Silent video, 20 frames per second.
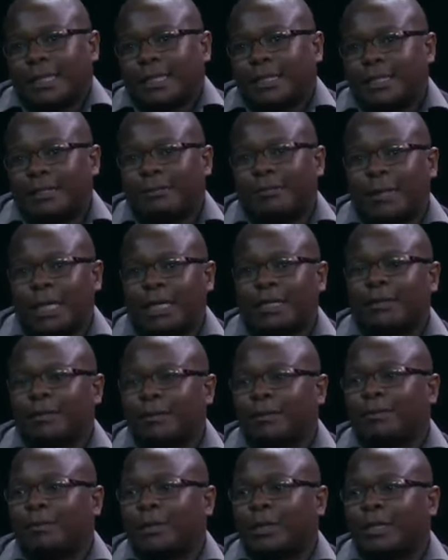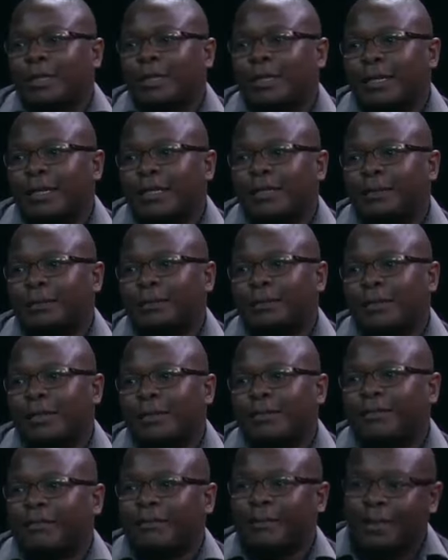it might not be
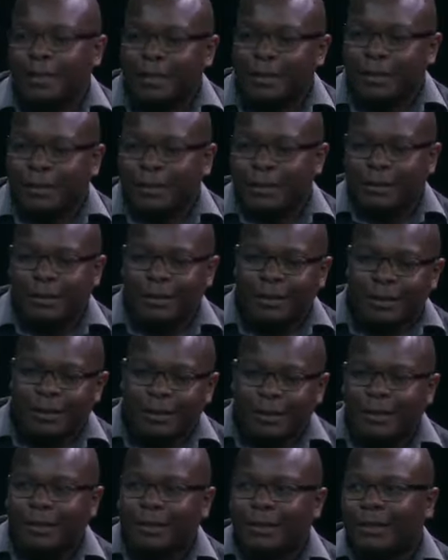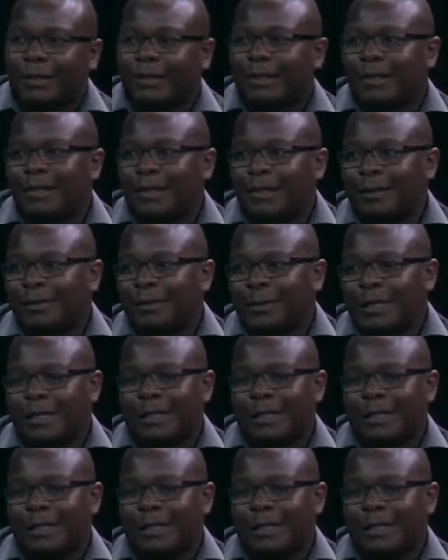assured for the coming.